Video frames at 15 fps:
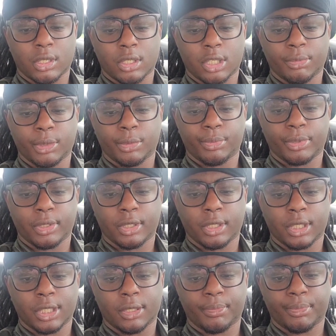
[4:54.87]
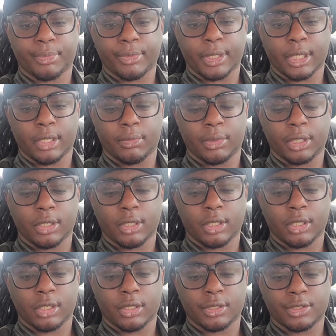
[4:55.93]
Let me pull up
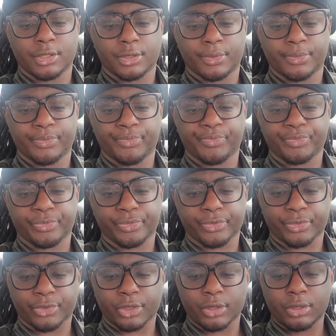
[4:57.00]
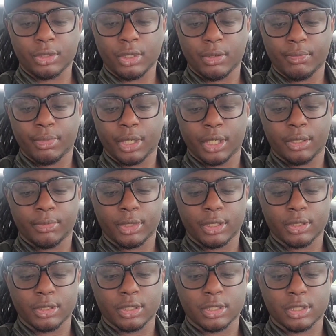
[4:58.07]
ABR's
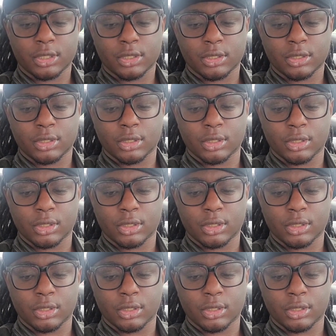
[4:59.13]
payments.